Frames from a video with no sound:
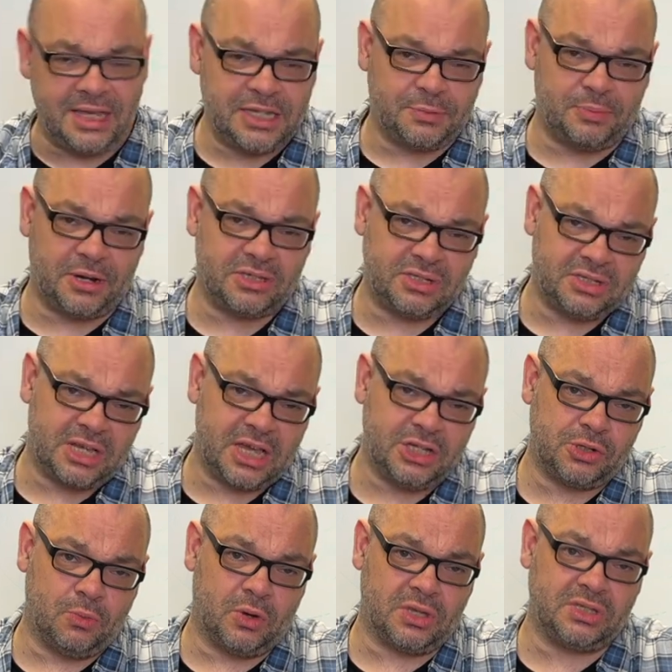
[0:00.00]
his
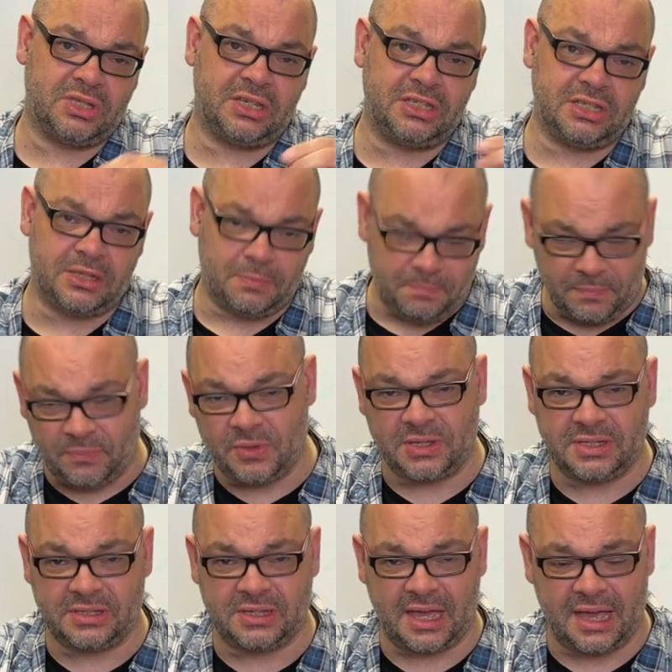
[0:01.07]
presentation was this is a
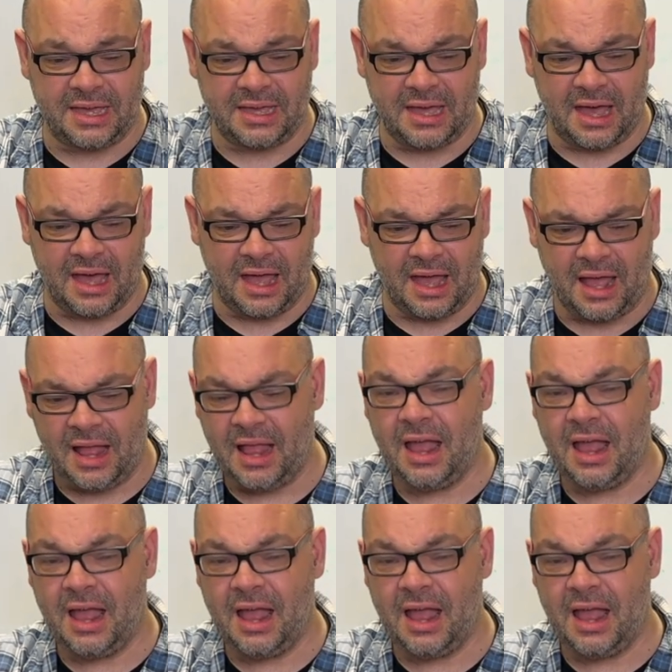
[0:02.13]
this is a uh,